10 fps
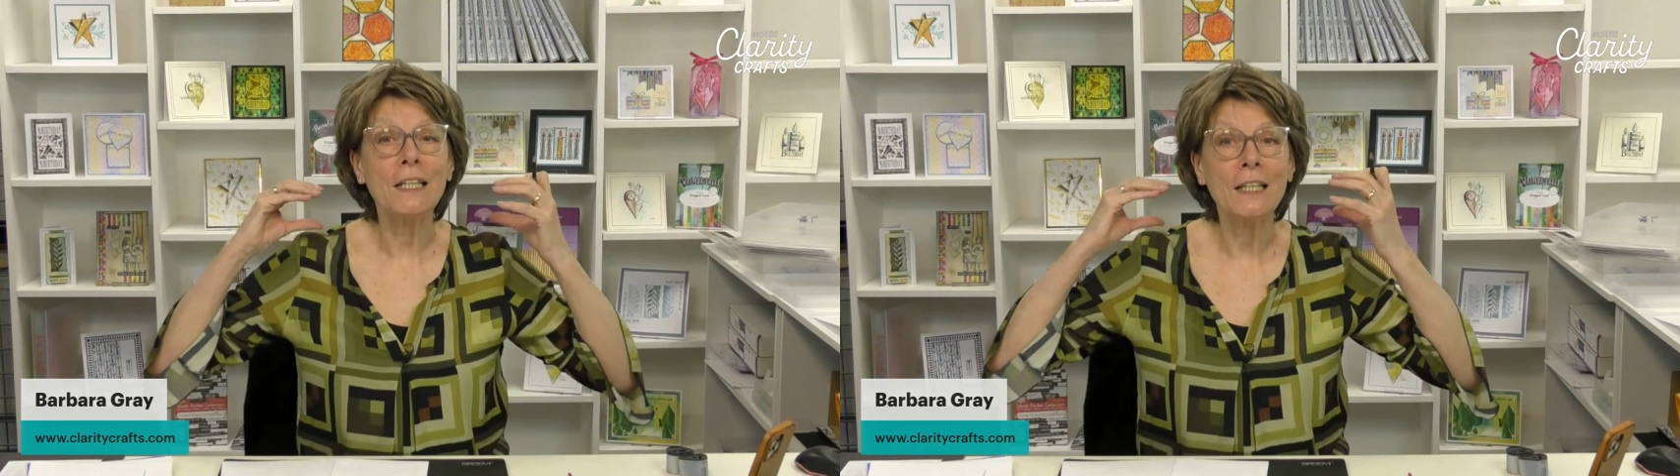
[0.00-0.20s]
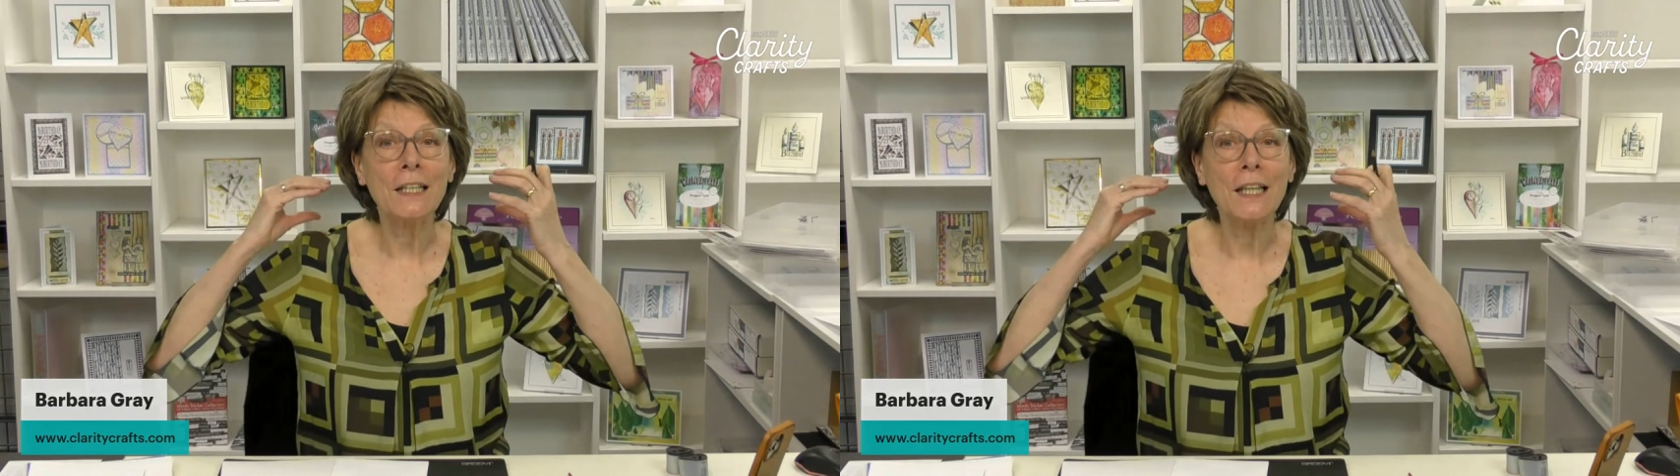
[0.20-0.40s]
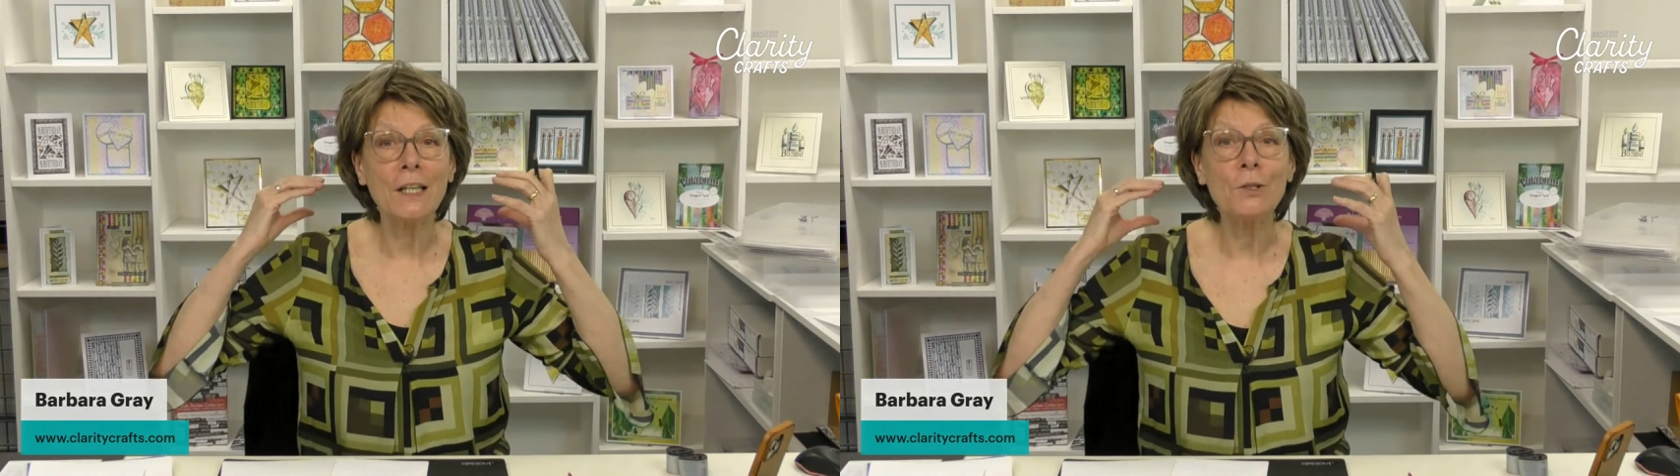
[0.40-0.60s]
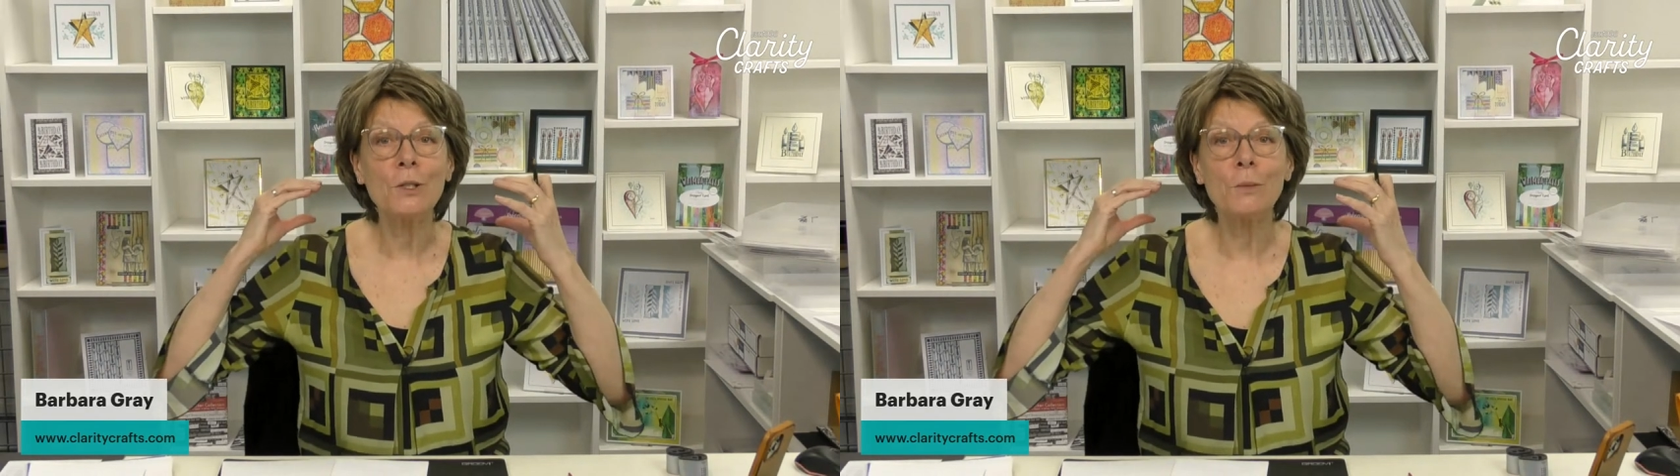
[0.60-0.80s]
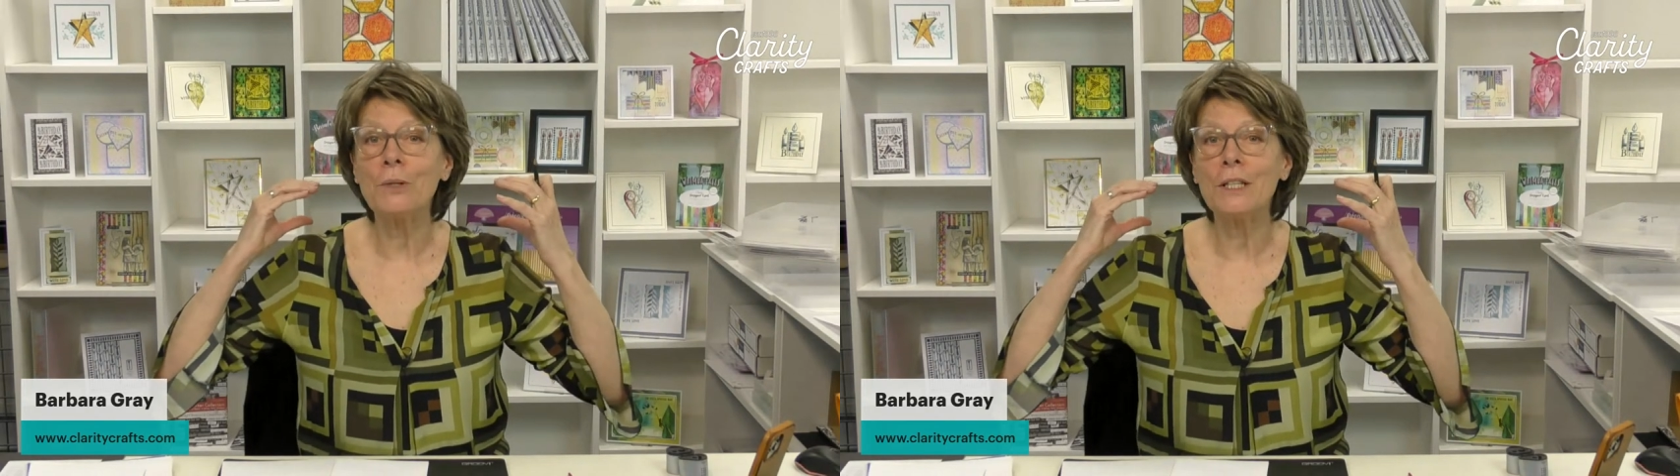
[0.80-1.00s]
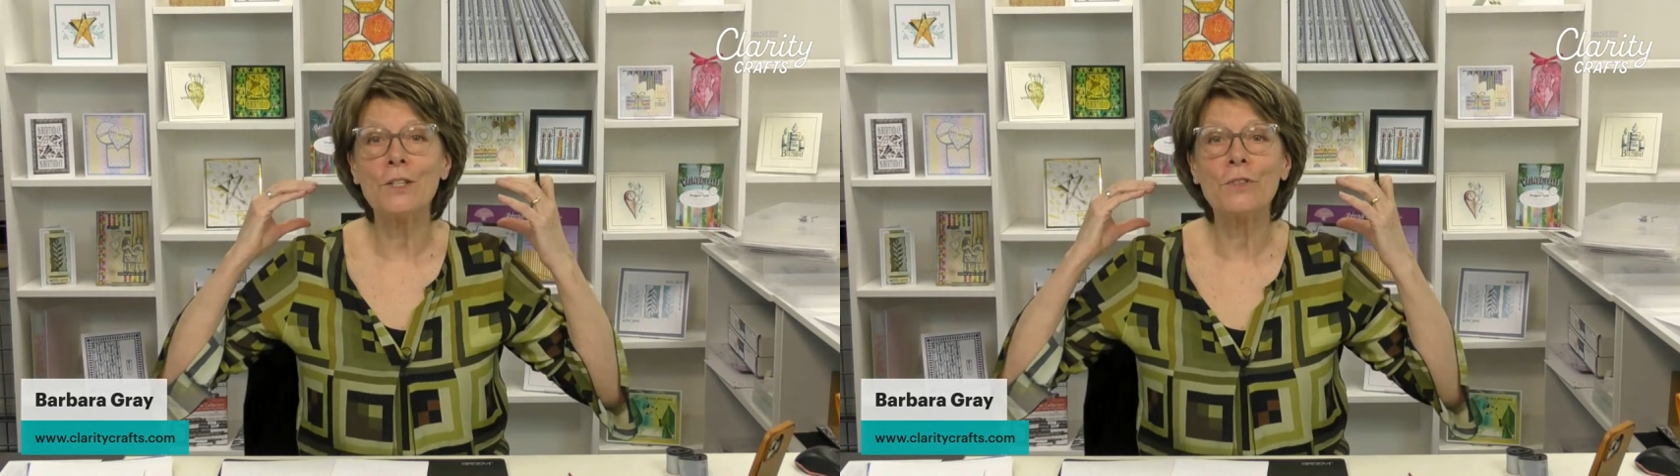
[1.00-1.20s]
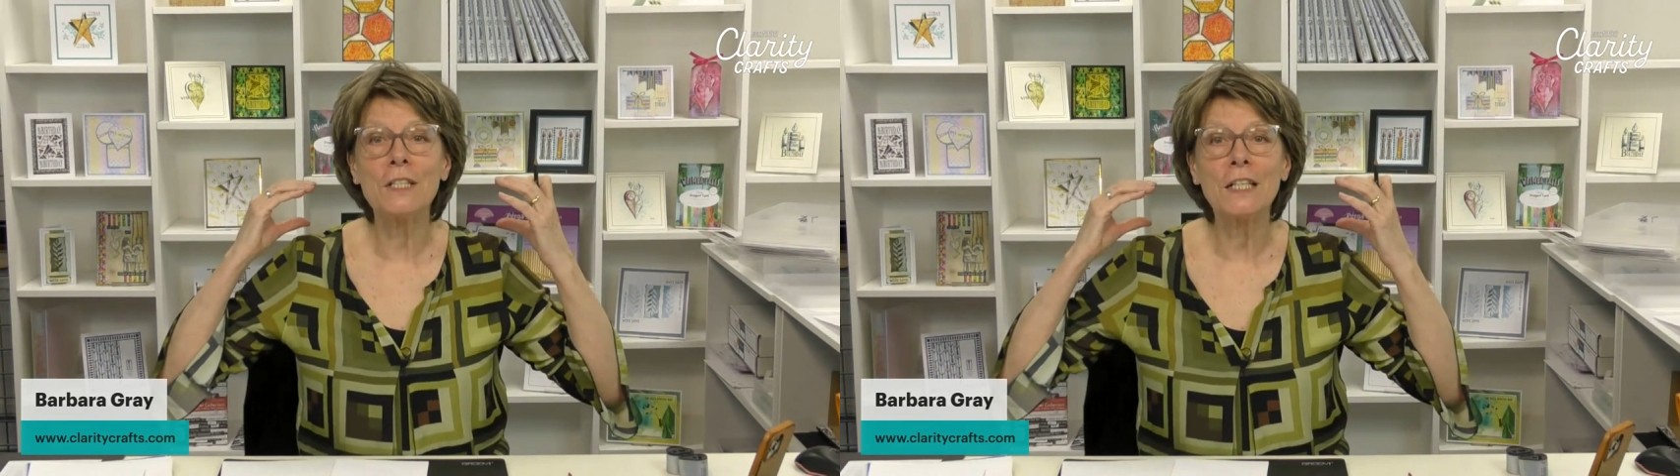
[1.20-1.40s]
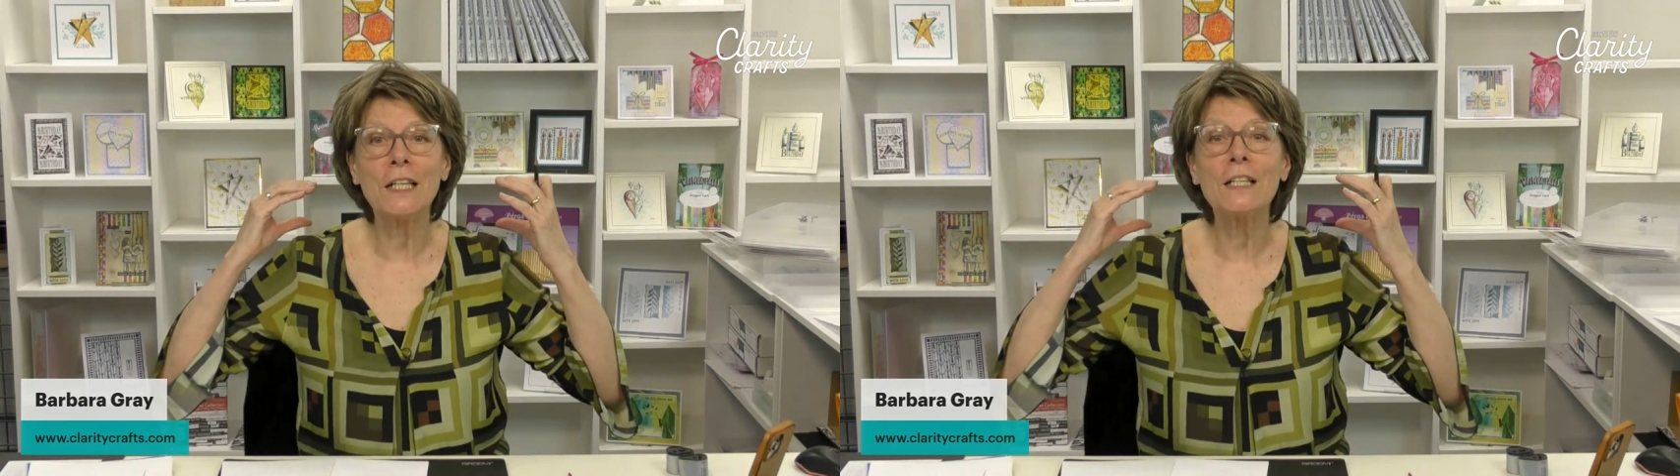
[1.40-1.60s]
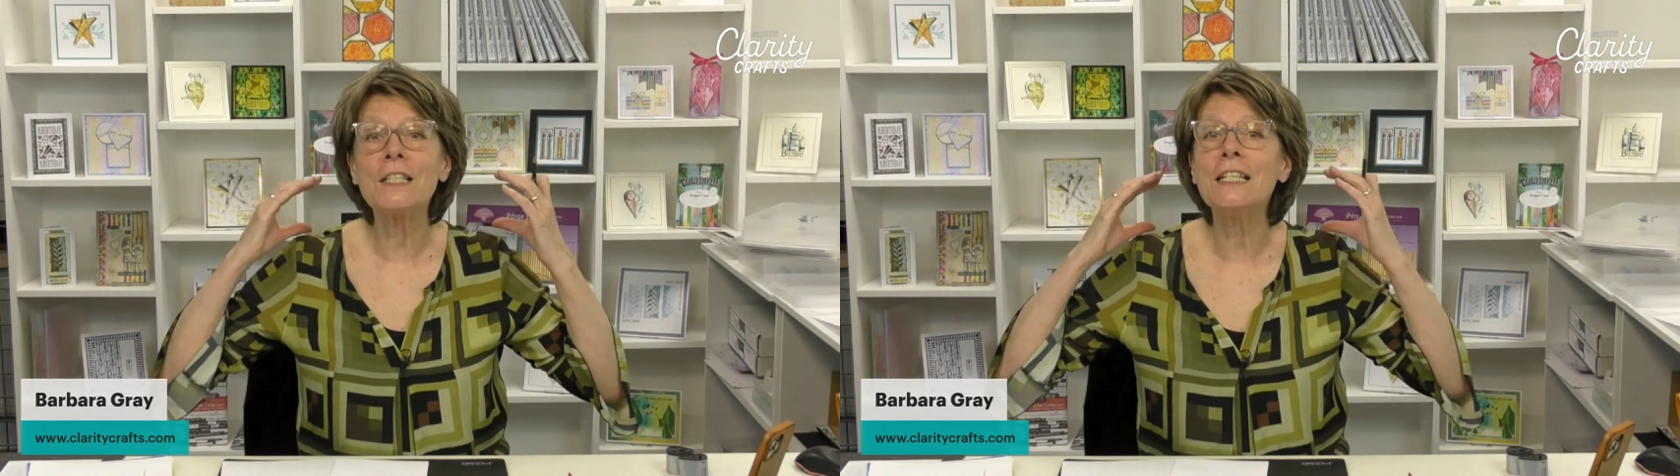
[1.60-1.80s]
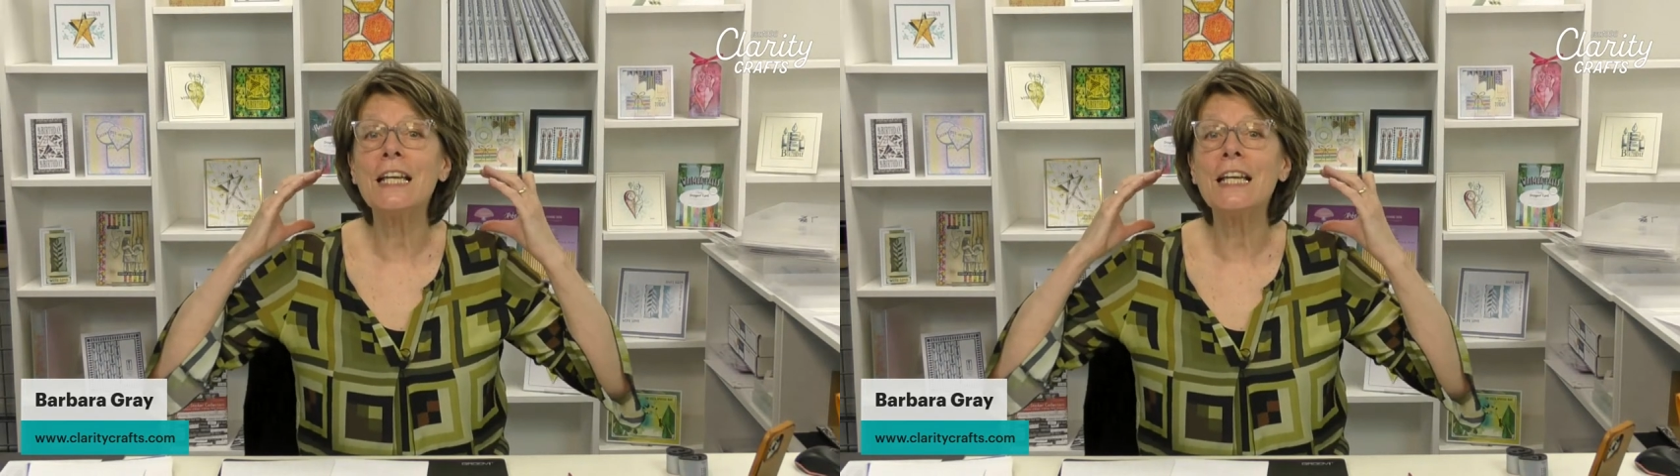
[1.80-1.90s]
they used to put these ridiculous